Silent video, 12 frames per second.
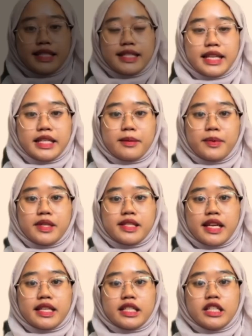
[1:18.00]
This study
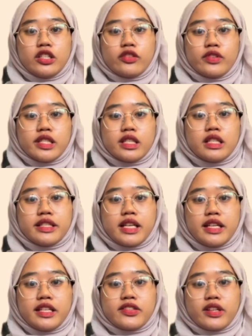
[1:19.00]
presents a universal
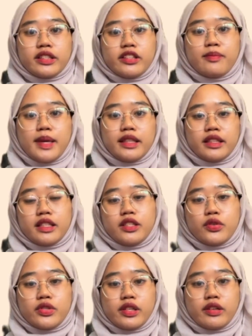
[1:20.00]
non-destructive
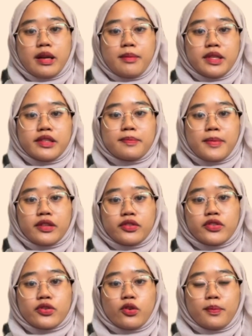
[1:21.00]
method using Raman
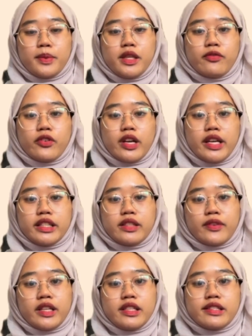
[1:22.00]
spectroscopy for
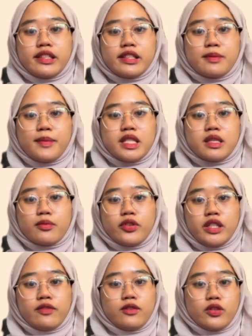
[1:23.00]
identifying 6 major
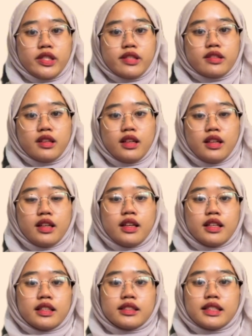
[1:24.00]
body fluids.
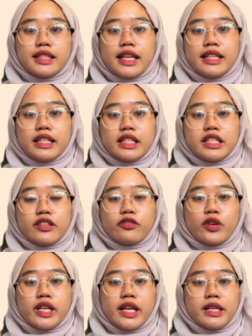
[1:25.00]
The technique achieved
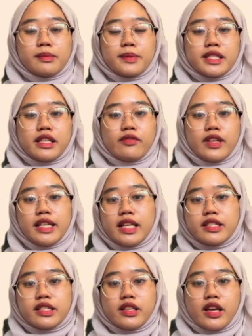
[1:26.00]
100%
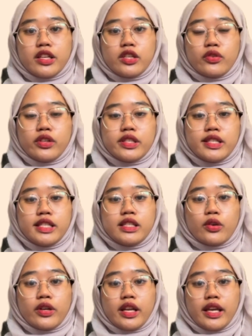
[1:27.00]
validation
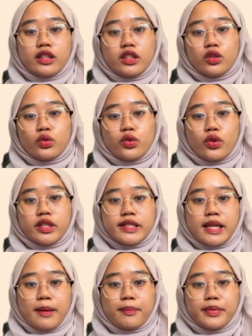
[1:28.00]
accuracy on 82 donor
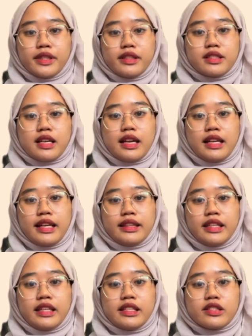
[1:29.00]
samples,
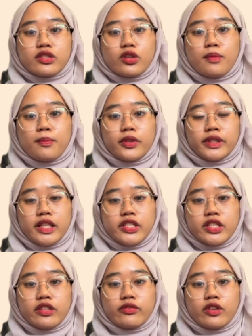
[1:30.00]
highlighting its strong
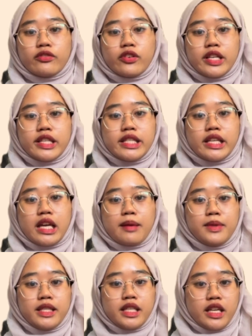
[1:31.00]
potential for forensic
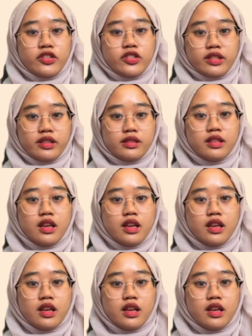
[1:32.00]
application.